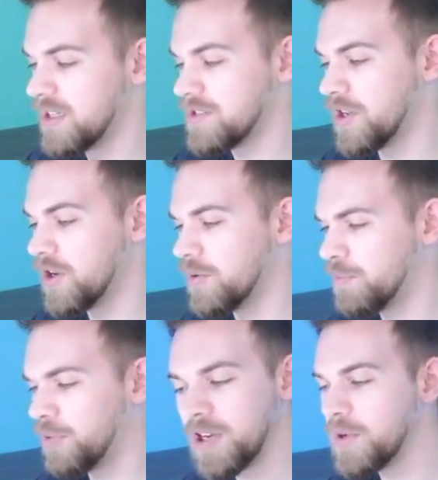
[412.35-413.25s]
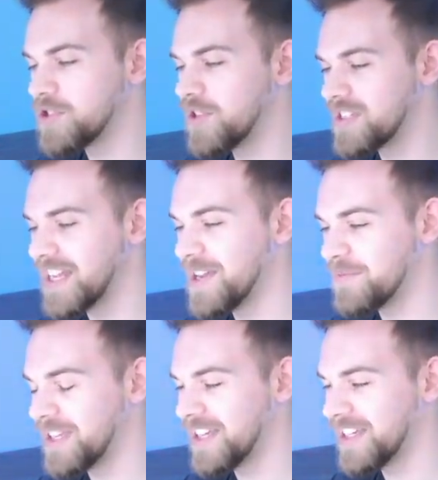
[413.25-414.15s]
So pretty much the same
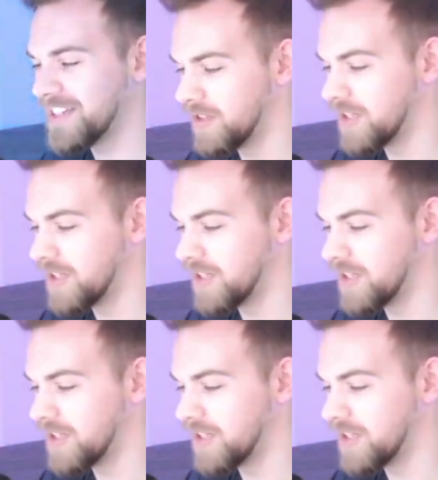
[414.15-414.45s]
thing,